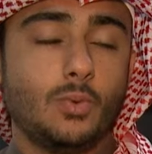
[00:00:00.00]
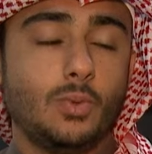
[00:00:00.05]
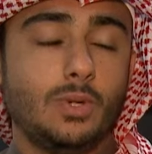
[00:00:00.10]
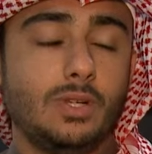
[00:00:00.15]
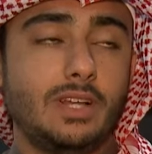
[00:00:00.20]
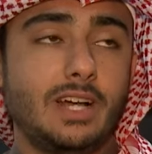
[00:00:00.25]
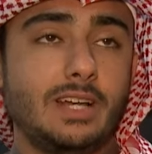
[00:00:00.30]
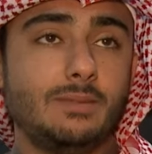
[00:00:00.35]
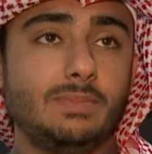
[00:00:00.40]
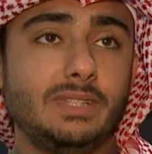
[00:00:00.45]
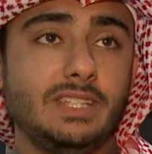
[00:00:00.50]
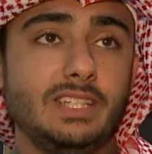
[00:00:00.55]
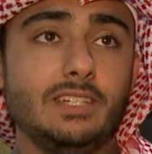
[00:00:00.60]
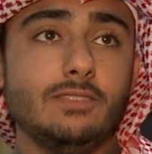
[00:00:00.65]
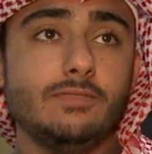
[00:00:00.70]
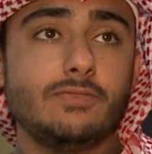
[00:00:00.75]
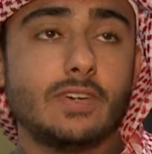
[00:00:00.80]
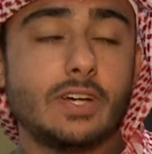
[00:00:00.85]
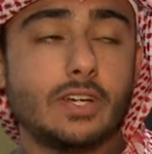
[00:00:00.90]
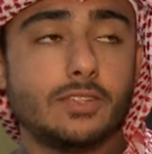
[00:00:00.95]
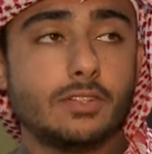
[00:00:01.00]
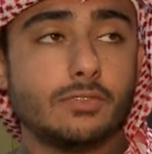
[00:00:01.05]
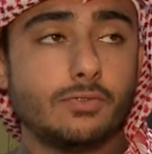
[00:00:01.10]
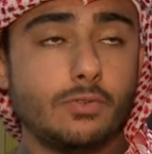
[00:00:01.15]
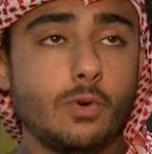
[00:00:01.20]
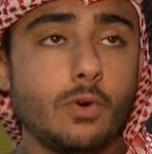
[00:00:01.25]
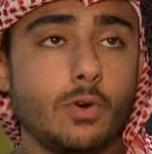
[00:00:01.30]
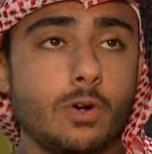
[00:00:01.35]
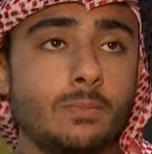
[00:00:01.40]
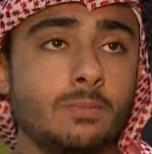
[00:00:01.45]
Well, I believe the
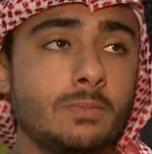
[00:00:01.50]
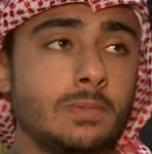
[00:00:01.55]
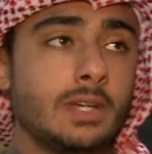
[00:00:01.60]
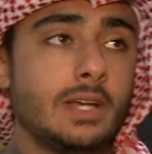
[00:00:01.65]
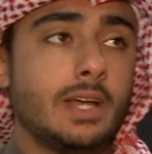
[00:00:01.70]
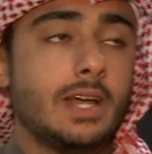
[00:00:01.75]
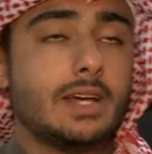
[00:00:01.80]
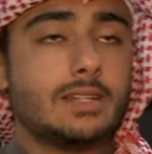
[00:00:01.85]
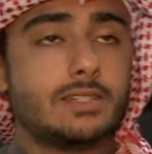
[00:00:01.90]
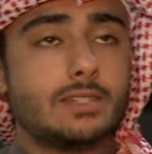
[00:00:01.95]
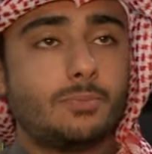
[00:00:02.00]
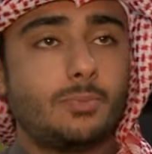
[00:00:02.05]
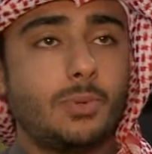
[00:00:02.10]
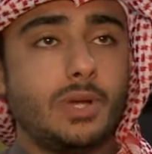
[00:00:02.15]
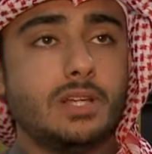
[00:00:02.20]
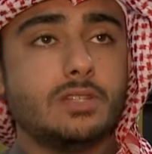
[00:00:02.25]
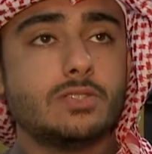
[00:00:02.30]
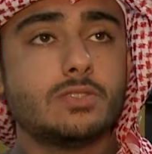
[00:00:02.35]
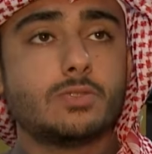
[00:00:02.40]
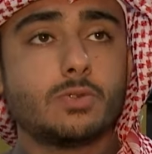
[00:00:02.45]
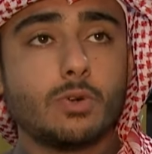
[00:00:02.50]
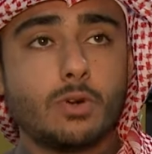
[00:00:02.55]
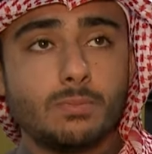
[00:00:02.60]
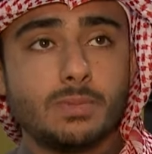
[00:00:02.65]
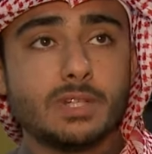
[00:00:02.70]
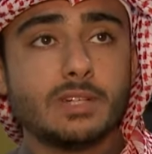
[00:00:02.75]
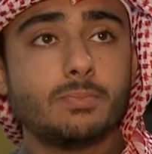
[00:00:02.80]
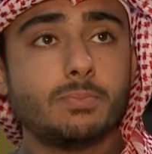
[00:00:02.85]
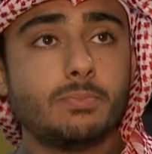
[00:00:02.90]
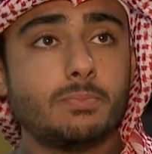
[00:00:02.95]
forum is a
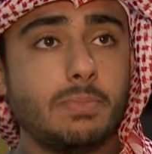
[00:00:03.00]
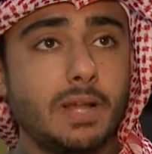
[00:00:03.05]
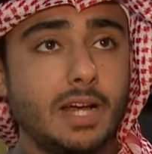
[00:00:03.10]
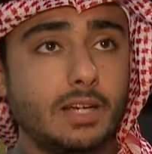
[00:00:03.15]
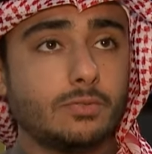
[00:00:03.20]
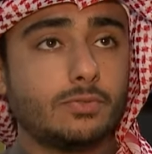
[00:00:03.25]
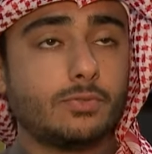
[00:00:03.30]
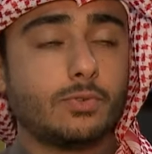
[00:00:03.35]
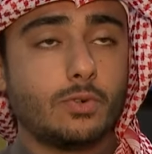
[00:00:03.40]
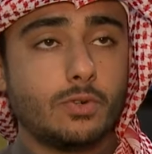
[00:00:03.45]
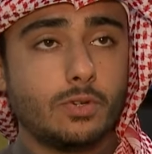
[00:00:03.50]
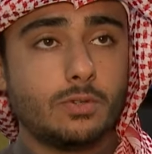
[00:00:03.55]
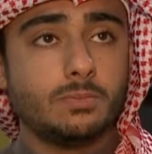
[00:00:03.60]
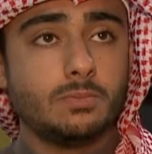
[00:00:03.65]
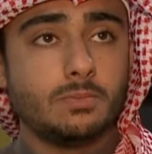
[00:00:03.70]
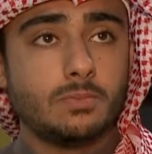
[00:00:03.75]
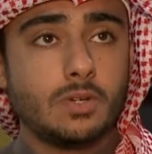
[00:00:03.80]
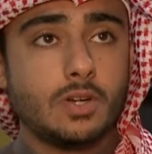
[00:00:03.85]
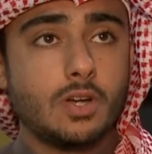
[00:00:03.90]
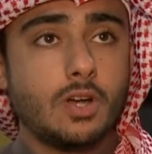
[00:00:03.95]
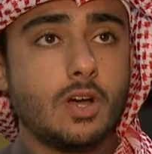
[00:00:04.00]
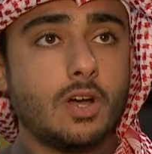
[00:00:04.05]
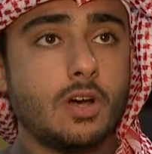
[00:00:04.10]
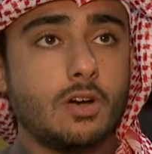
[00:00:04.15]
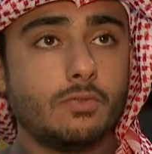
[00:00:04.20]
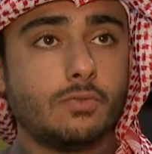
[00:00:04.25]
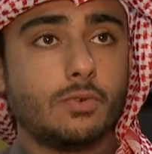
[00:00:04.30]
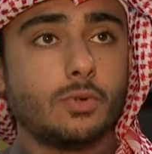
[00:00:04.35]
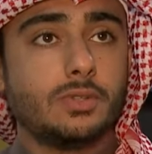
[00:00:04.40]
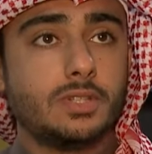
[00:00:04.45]
brainstorming platform
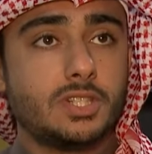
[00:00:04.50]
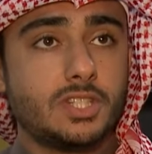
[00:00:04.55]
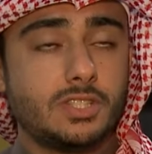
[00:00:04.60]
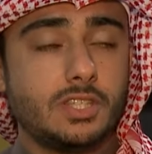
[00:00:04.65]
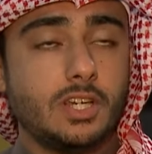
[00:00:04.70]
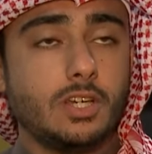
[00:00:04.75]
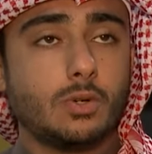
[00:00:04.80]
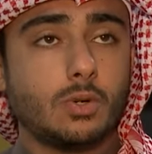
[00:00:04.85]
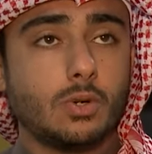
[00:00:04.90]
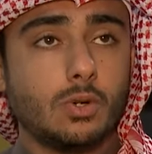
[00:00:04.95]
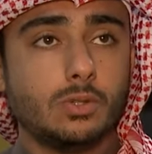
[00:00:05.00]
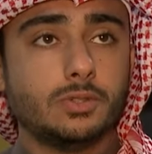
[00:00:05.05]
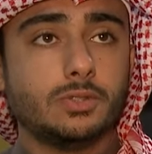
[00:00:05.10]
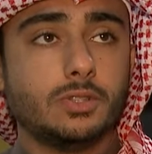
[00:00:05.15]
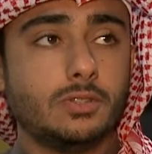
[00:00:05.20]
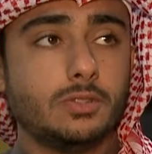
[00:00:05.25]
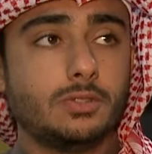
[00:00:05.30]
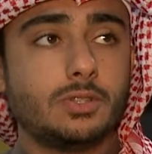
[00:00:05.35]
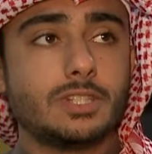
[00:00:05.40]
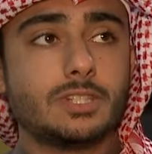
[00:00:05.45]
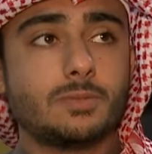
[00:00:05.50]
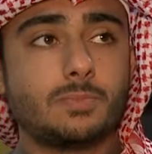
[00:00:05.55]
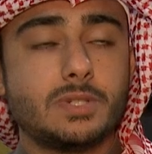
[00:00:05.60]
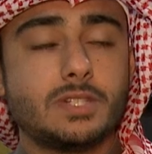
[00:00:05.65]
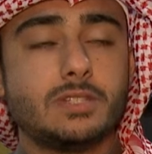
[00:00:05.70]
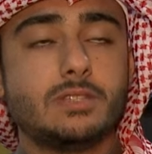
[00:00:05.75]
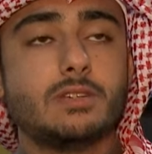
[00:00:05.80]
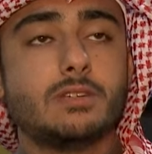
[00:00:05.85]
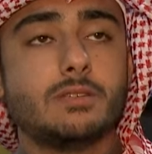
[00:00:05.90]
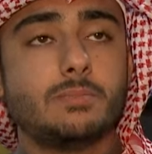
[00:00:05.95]
for their stakeholder to
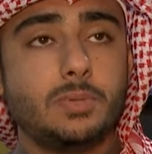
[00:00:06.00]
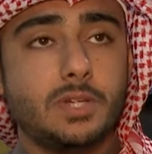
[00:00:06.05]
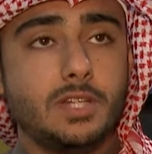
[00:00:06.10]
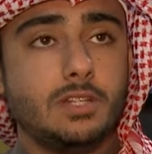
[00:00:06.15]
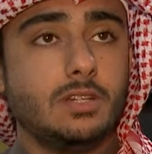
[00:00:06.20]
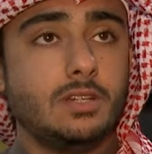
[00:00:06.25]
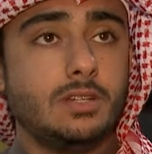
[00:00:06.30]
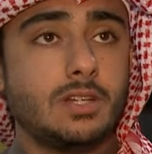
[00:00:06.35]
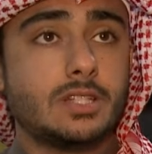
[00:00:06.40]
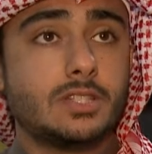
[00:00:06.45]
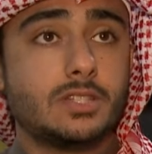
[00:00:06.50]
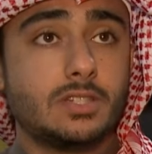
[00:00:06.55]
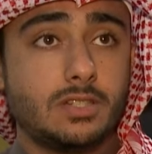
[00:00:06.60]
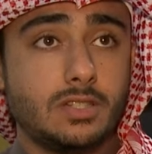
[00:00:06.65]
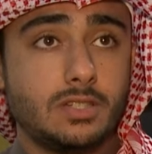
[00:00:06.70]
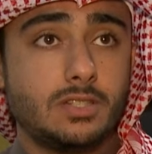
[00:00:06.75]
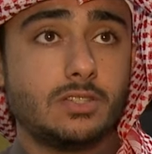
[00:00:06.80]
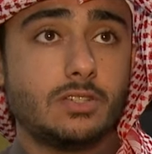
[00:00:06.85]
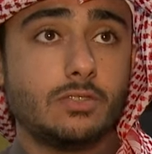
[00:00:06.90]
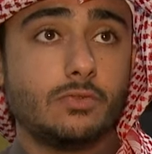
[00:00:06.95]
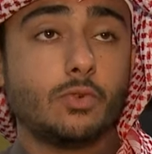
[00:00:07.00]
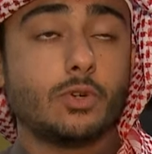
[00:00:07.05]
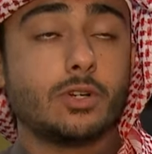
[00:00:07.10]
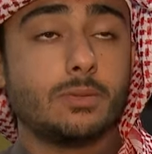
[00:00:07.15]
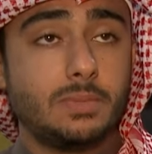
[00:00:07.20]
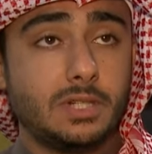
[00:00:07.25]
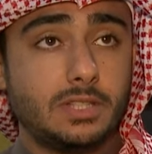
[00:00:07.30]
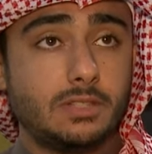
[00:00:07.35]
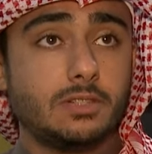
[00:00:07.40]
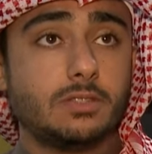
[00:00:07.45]
express their opinion and suggestion for a
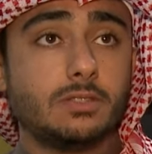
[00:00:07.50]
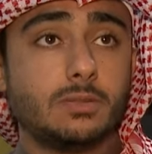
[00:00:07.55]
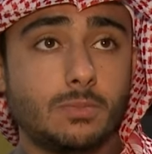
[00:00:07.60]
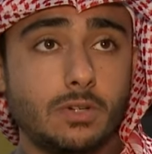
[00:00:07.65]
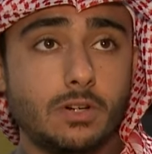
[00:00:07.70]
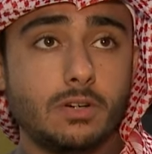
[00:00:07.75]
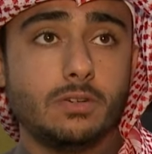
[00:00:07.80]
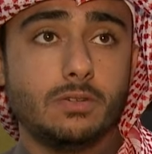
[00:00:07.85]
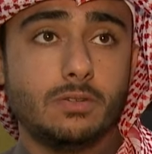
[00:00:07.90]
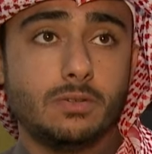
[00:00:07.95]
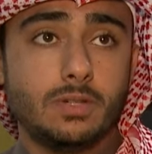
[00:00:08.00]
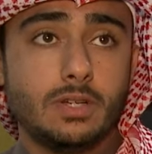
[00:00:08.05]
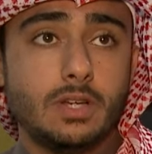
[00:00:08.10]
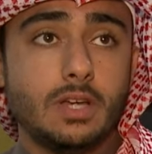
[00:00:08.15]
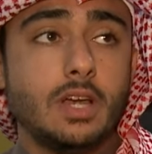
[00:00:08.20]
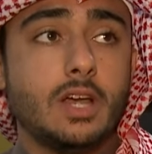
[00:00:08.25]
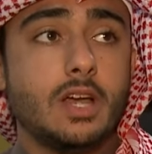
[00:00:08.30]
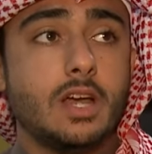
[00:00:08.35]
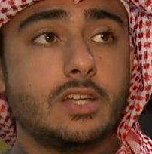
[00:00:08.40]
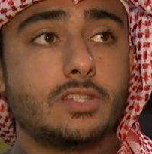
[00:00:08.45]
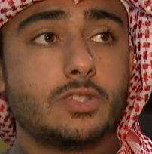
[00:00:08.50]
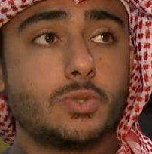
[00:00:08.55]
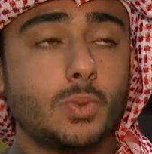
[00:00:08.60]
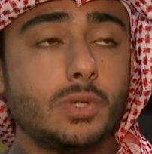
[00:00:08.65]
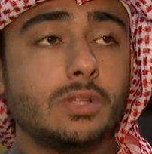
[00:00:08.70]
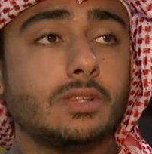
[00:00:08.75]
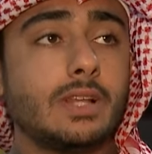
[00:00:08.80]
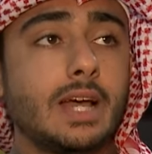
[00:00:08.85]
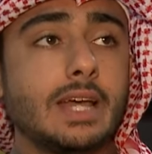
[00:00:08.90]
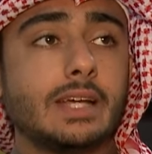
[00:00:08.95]
better tomorrow. It's
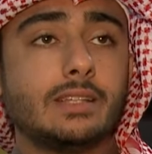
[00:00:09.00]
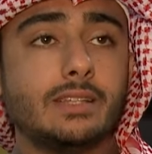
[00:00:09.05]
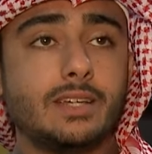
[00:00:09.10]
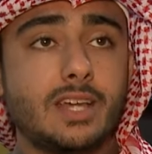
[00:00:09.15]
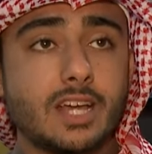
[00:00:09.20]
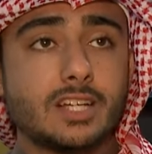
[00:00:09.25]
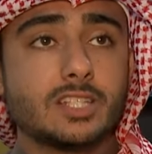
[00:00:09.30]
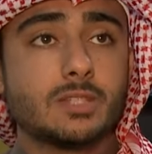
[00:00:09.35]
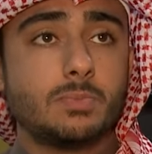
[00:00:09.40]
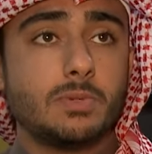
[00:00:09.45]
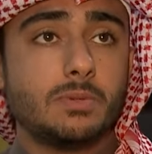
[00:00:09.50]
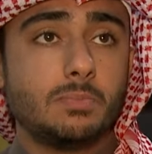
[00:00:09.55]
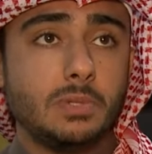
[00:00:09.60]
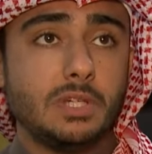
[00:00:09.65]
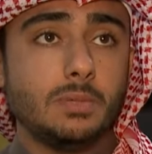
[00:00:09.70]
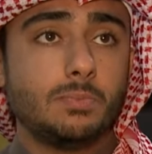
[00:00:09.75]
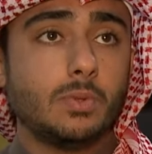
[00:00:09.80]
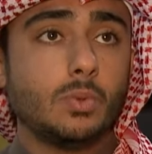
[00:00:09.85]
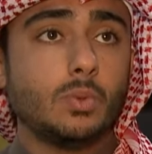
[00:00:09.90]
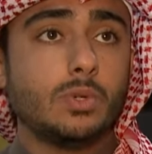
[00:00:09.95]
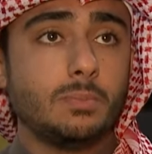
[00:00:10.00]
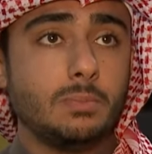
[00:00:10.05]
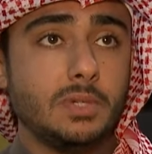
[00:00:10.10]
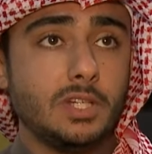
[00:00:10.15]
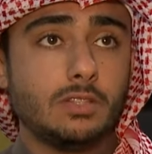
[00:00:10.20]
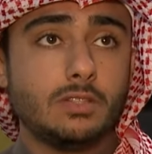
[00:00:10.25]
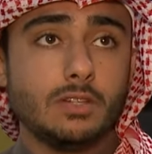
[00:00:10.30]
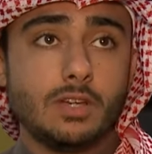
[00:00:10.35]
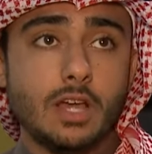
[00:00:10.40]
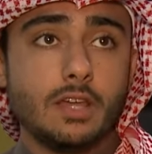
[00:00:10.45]
when likely expert people will
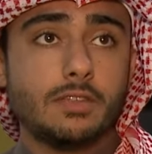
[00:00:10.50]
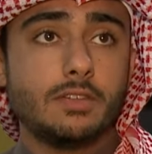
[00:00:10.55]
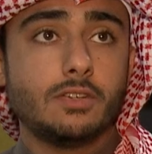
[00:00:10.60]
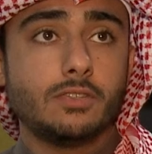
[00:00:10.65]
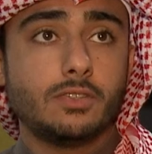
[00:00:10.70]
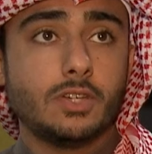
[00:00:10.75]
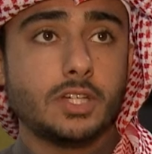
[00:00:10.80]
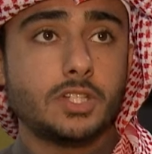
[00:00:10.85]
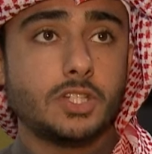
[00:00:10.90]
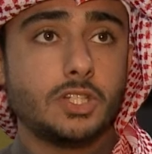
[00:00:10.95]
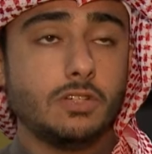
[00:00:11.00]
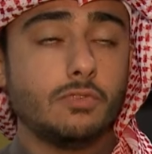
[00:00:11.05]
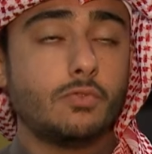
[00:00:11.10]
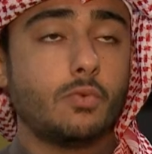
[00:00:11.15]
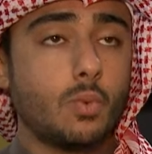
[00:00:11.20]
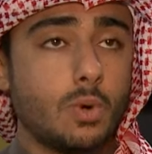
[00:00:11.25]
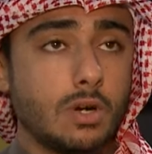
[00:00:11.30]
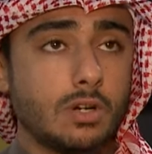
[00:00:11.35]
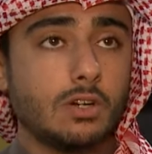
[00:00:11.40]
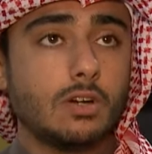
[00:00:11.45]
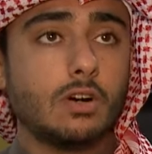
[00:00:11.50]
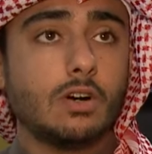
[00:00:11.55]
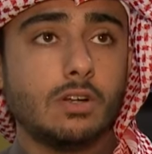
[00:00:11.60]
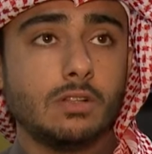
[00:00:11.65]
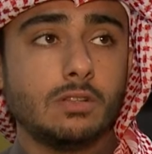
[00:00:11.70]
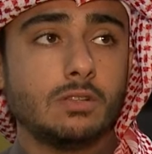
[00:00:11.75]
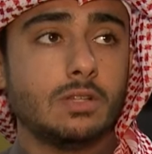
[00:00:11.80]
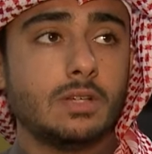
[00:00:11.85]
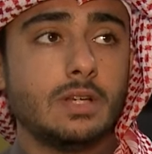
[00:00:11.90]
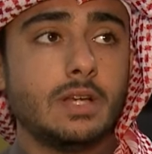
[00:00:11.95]
meet together to achieve one
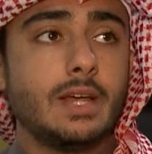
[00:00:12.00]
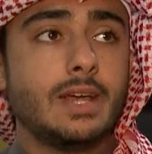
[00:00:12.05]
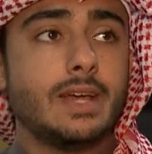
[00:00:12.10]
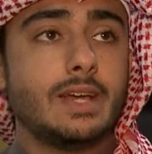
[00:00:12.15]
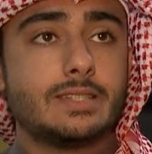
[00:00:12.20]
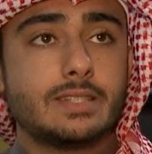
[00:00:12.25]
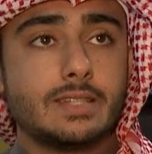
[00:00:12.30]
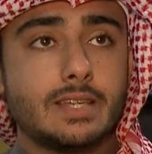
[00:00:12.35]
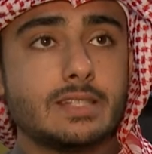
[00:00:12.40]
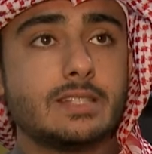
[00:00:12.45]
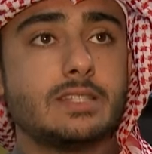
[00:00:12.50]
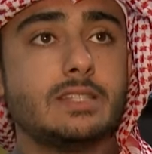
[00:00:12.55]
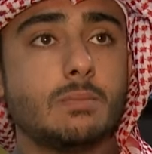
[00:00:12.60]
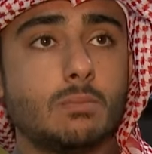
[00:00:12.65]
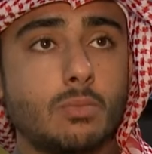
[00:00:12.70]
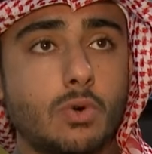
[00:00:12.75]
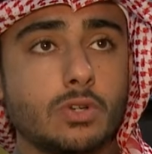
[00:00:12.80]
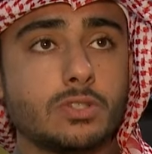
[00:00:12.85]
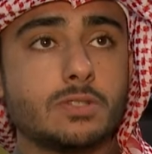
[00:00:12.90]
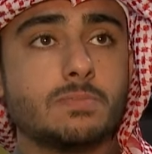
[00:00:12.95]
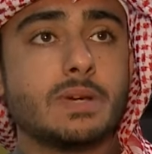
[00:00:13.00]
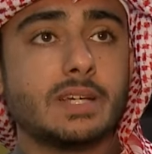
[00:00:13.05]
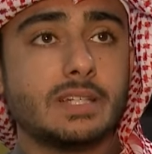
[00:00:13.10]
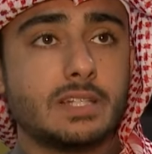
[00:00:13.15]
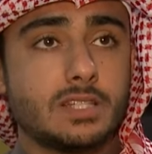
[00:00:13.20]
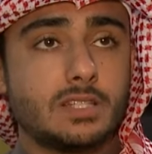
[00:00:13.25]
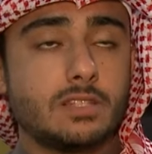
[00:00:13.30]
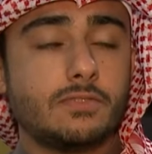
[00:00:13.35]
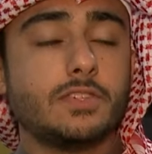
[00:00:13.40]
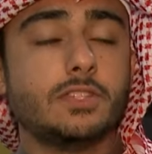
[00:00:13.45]
goal, it gets the most
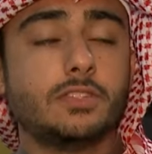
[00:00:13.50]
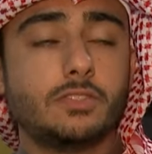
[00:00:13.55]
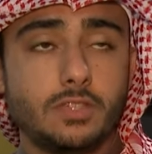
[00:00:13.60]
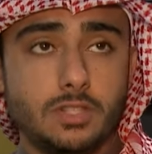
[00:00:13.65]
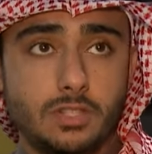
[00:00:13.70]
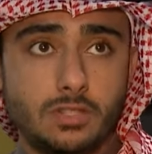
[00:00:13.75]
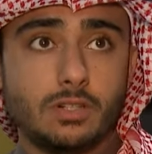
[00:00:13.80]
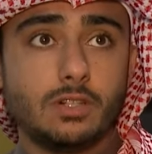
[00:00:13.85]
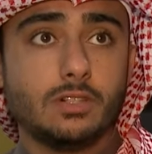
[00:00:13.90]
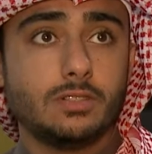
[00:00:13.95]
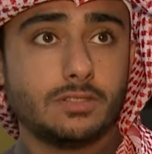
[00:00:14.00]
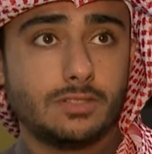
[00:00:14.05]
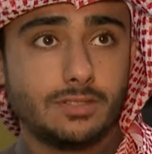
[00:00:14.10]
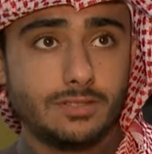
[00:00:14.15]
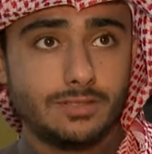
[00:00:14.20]
magnificent result.